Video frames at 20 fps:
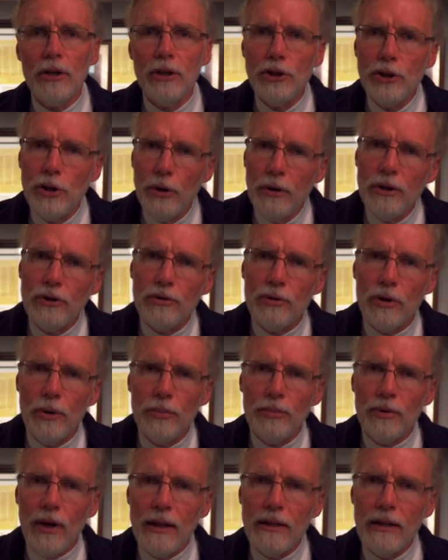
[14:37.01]
to Jewish
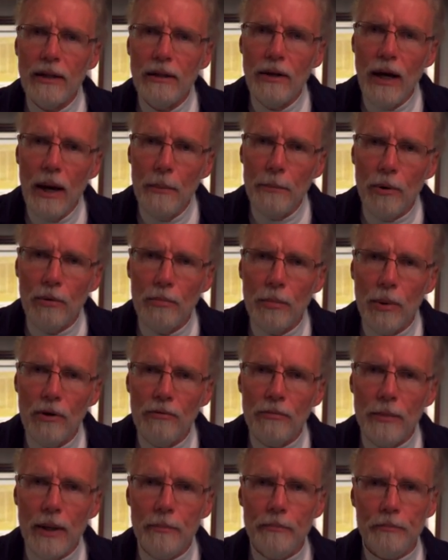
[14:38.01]
groups like the Temple
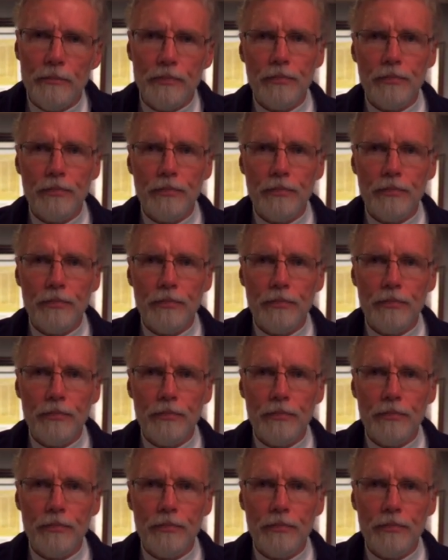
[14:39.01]
Movement